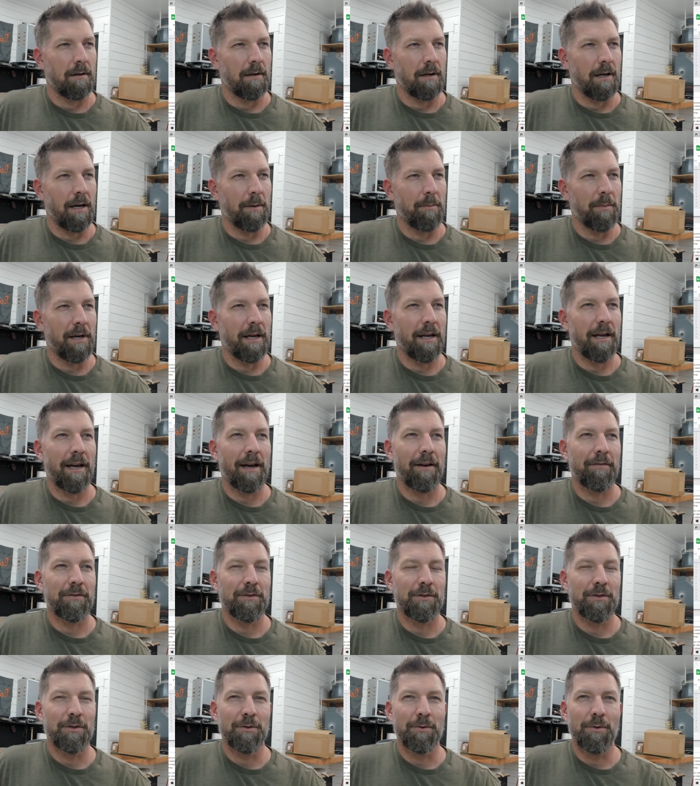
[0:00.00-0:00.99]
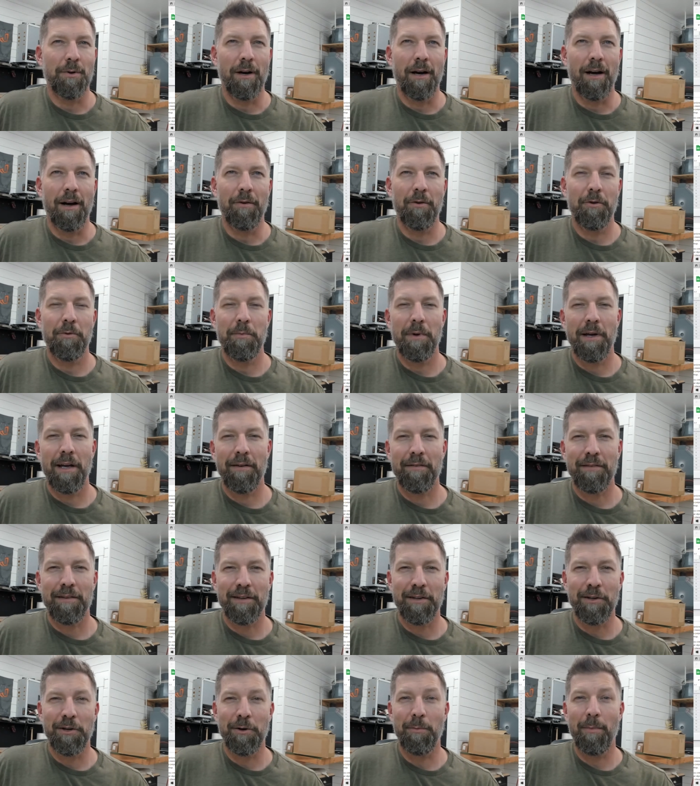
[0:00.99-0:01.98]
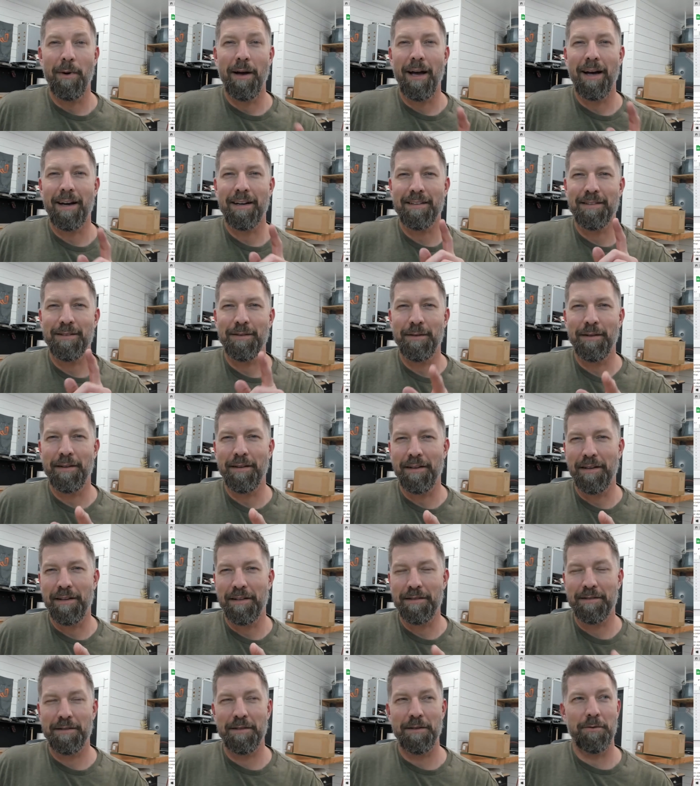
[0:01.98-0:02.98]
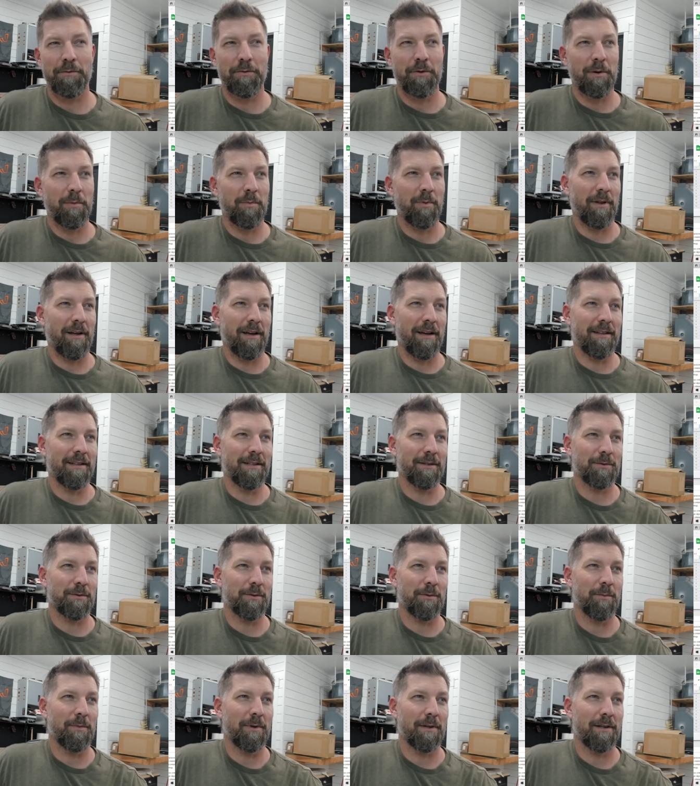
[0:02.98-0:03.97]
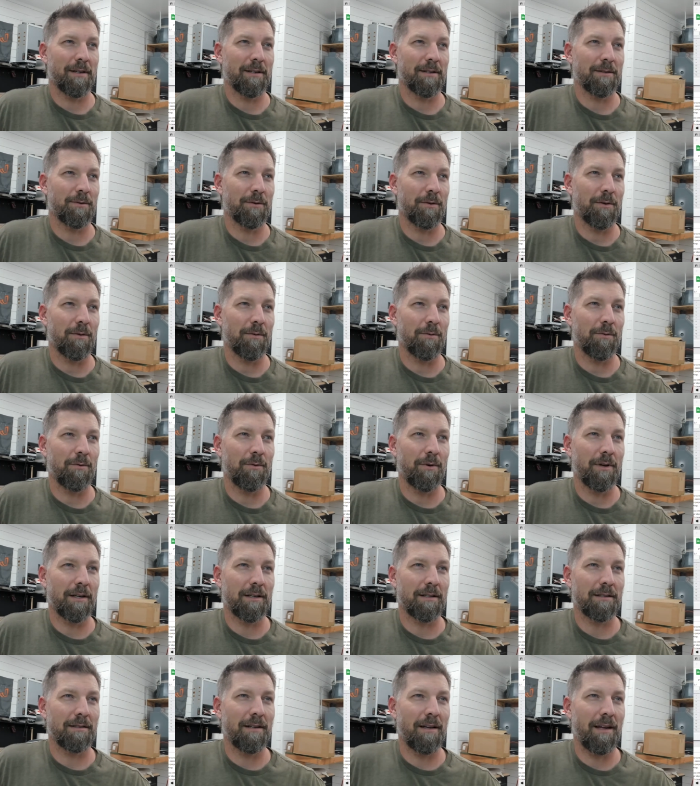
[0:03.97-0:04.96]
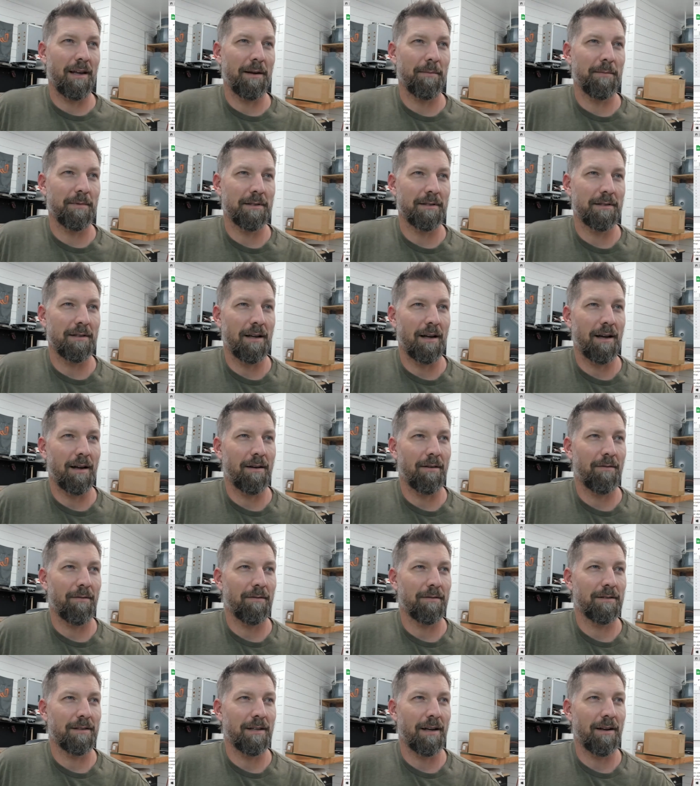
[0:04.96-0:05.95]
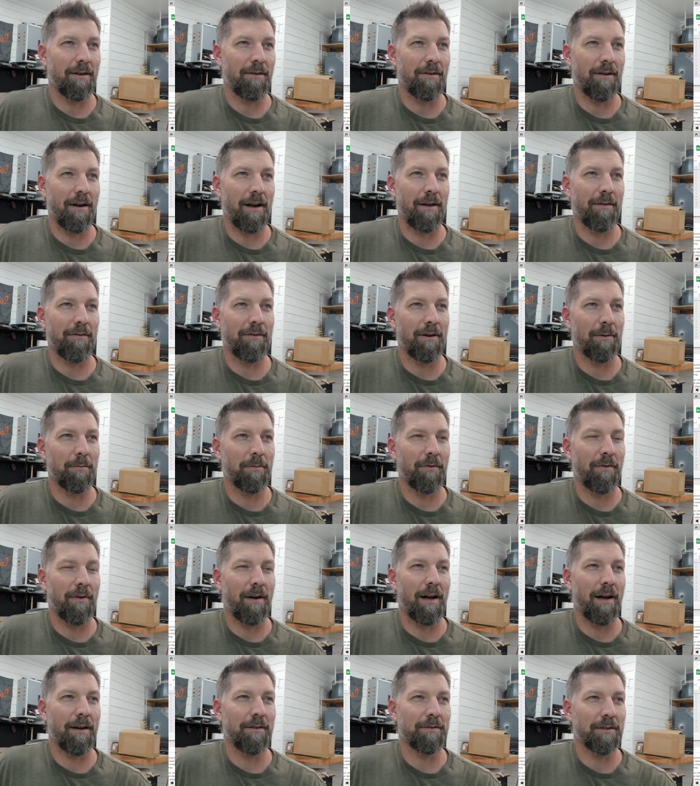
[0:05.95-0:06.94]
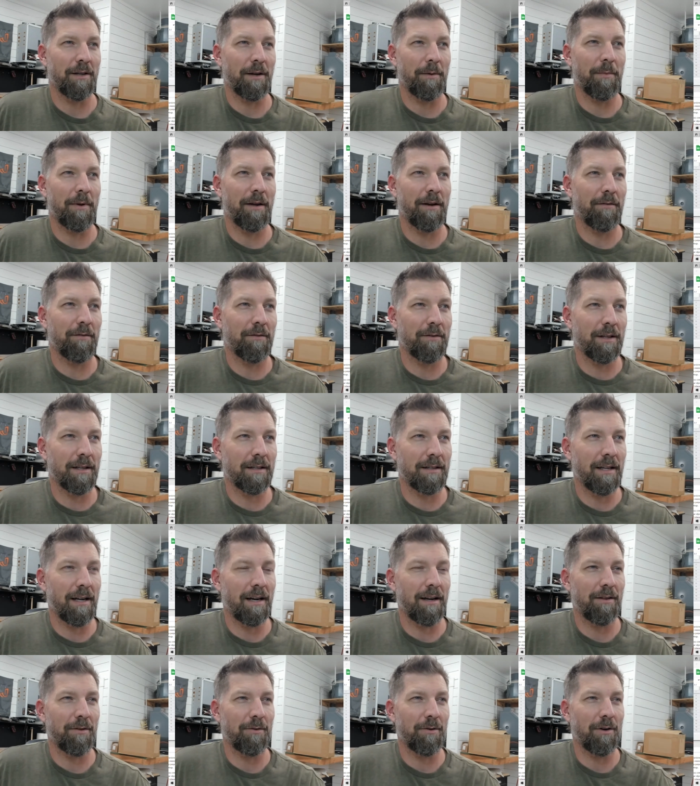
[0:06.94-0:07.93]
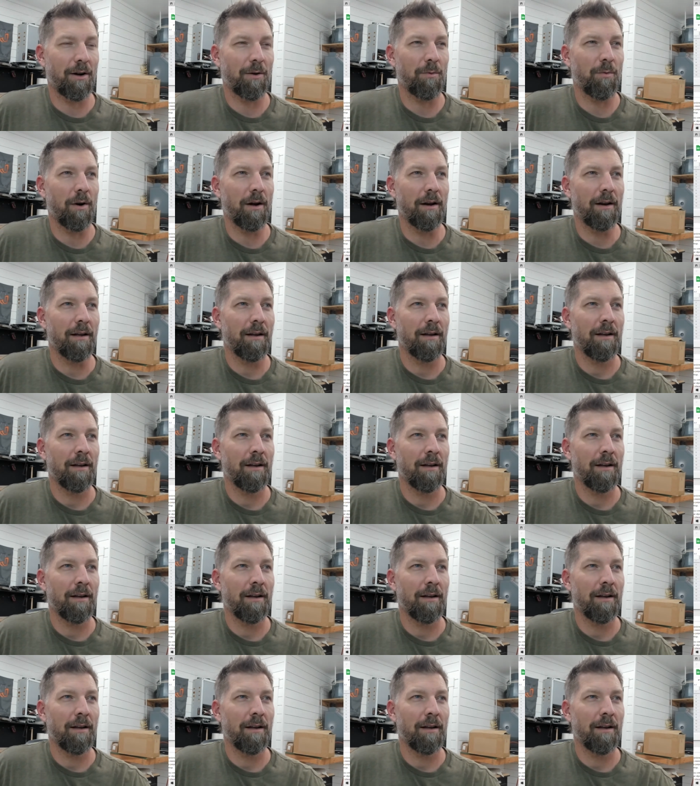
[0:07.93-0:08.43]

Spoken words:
We may have to go back to the instant replay on this one because Rick's name does not sound right for number 5, so I may have clicked that on the wrong one.